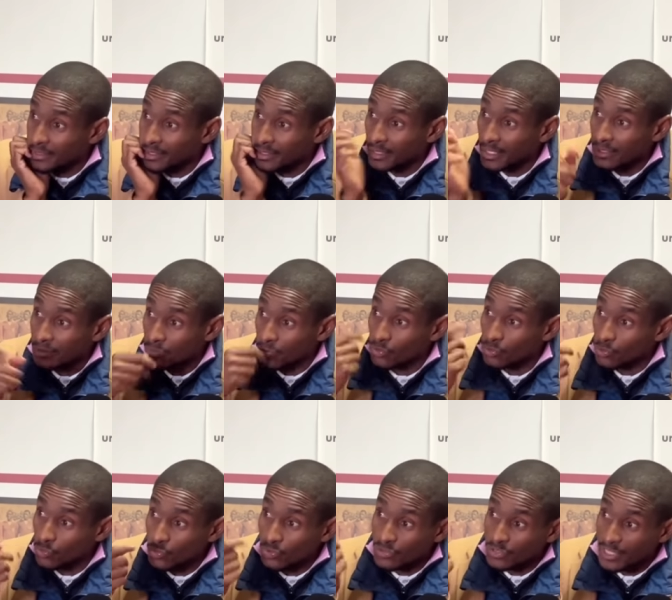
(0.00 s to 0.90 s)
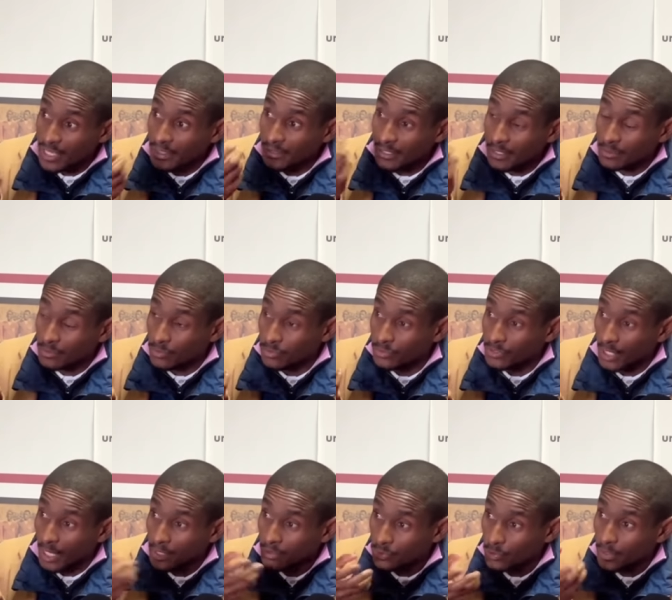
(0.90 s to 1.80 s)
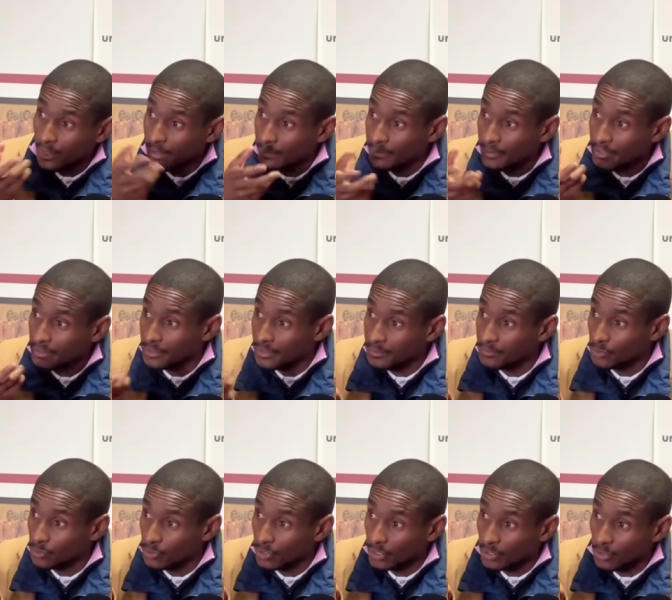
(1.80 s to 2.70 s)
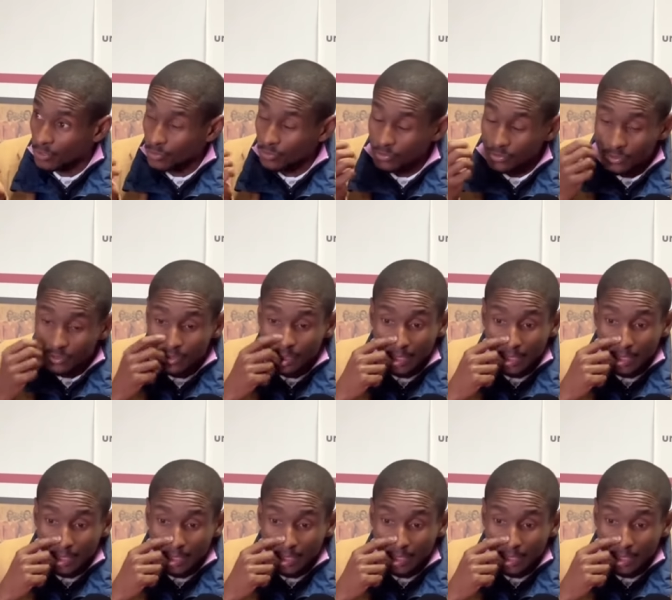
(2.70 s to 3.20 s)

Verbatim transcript: he has to use data to try to help the team to recruit.